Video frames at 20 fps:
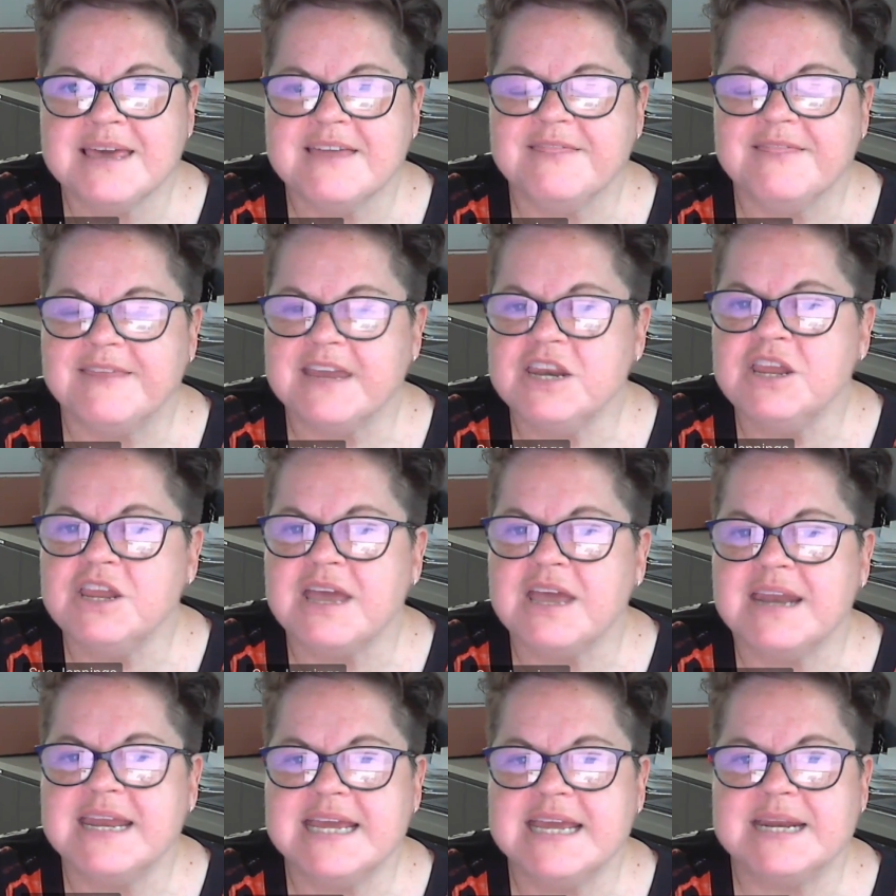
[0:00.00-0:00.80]
Then
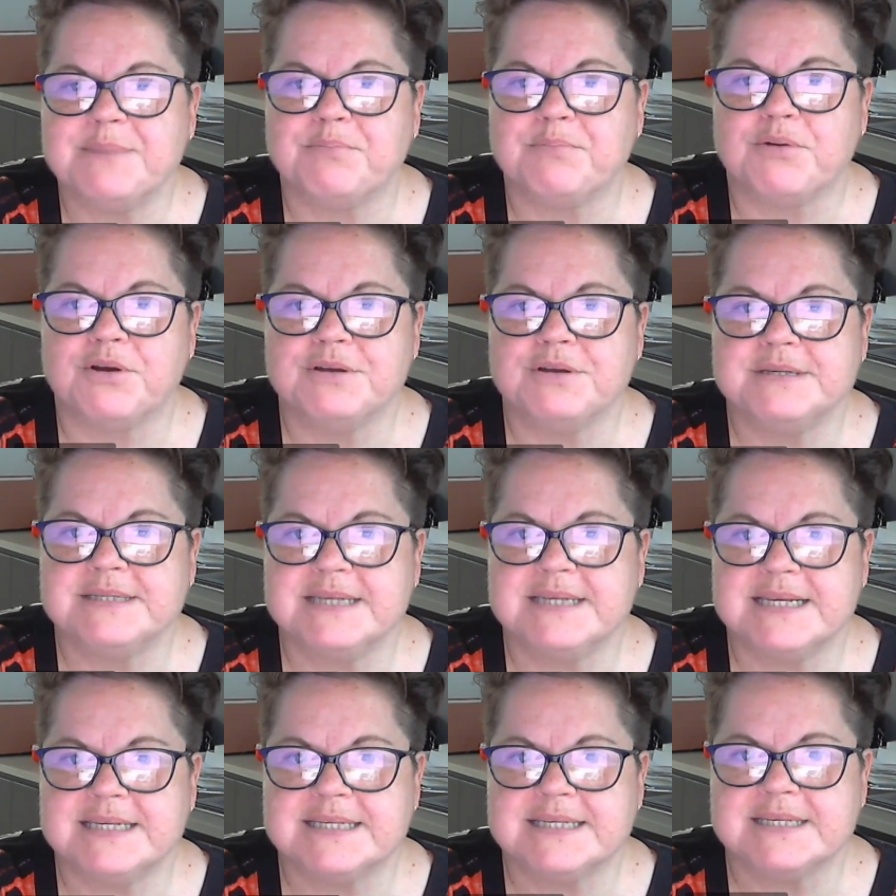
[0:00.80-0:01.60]
you need a
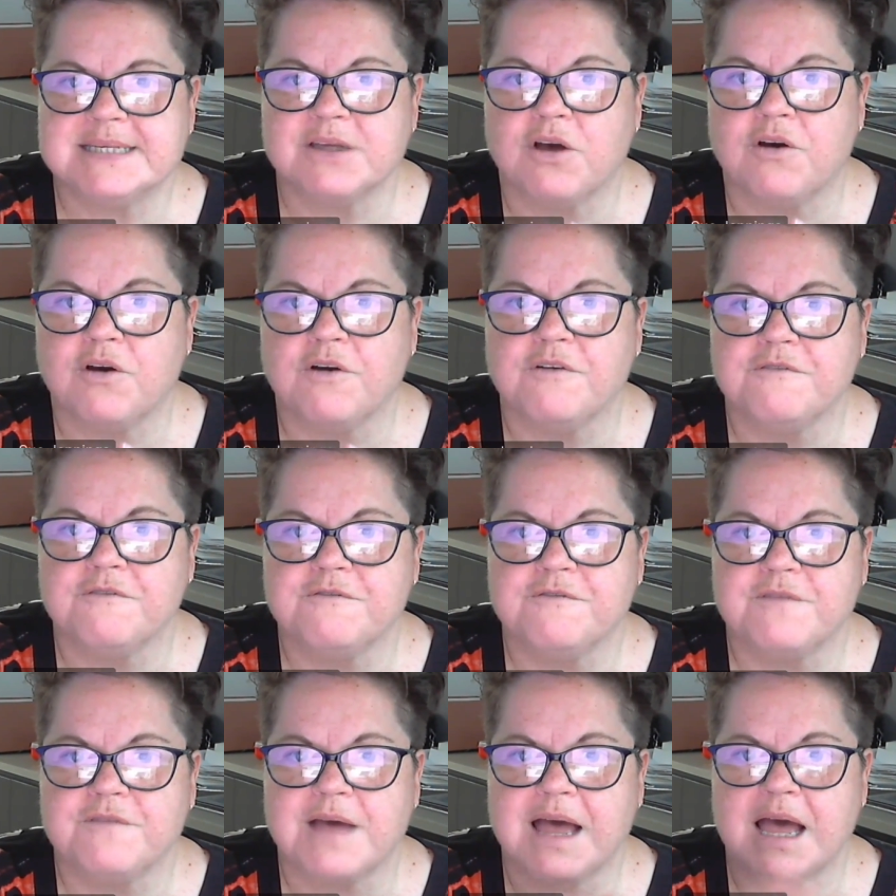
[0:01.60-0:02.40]
process
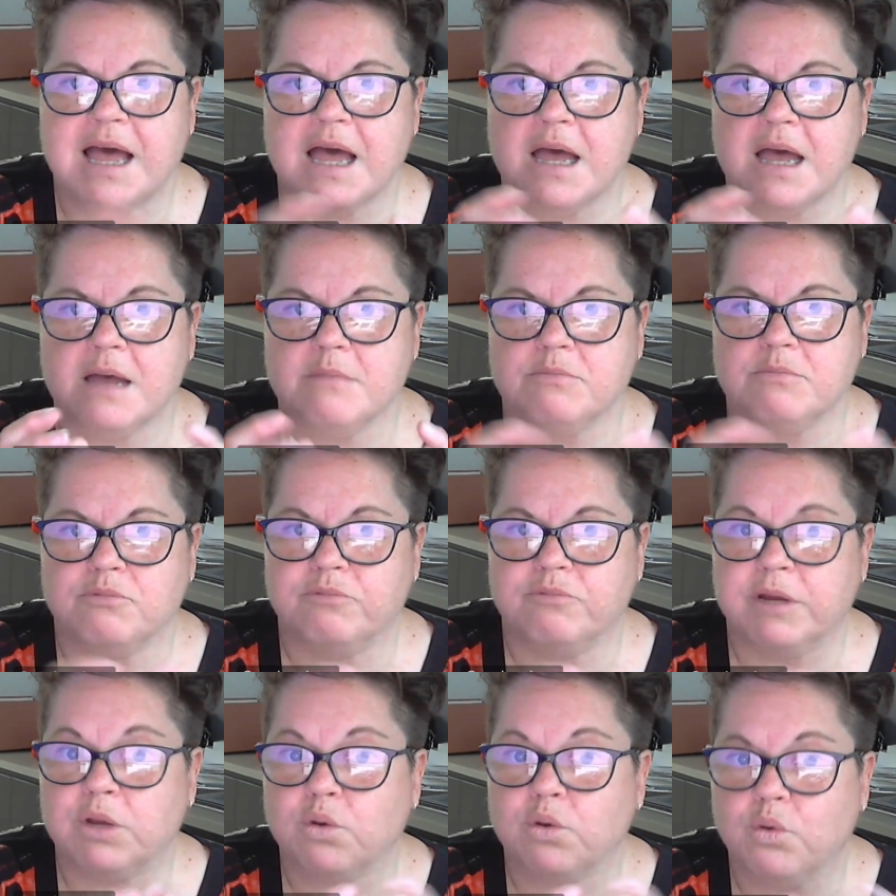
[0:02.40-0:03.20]
of
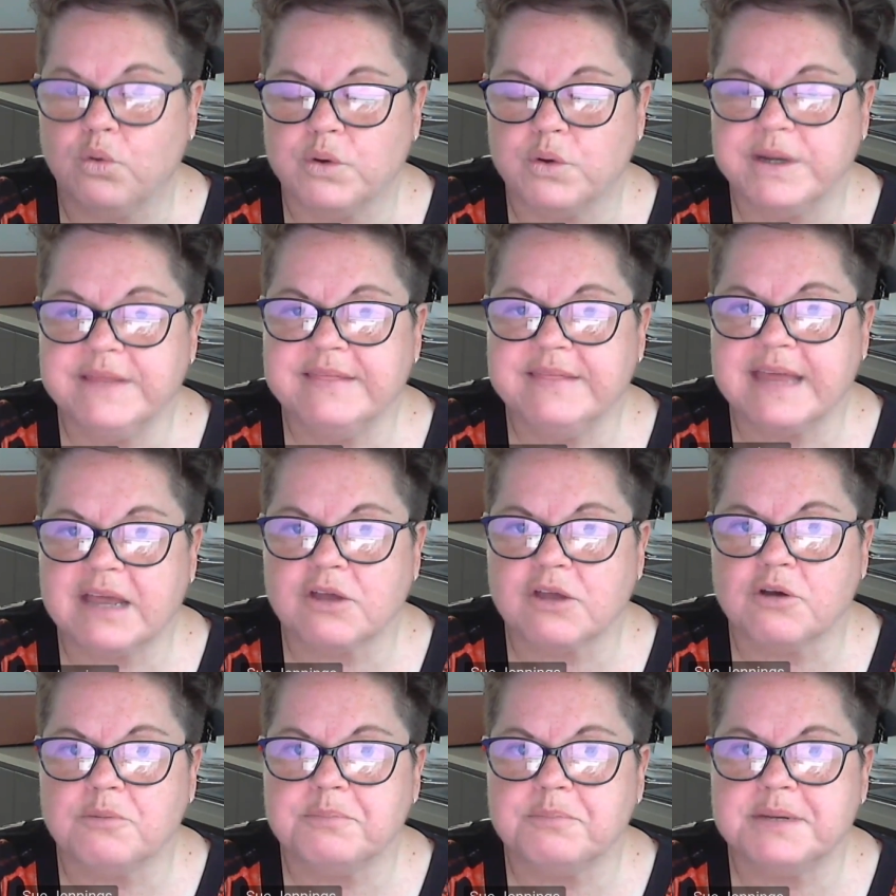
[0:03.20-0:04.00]
recording that
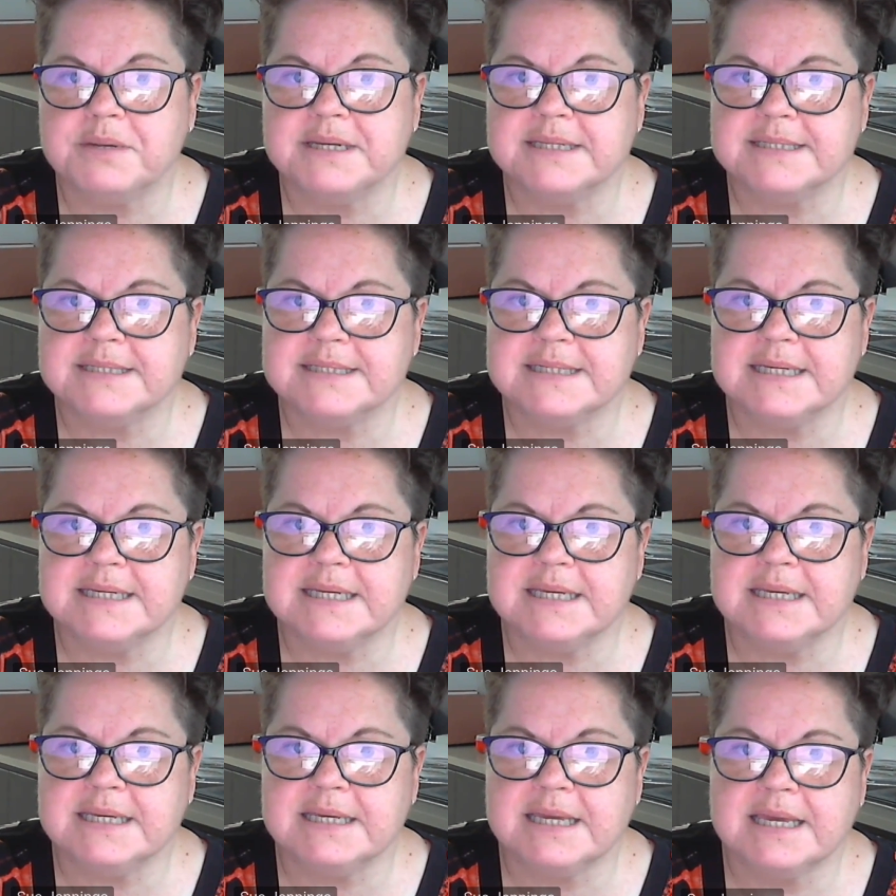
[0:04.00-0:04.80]

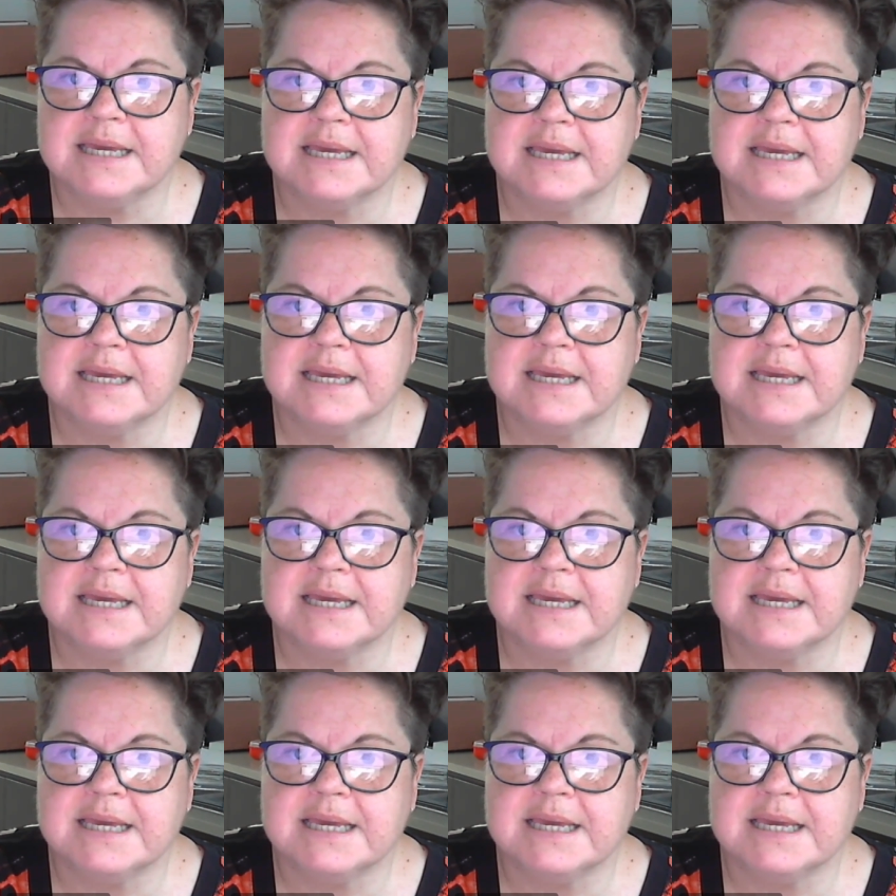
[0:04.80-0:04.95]
competency,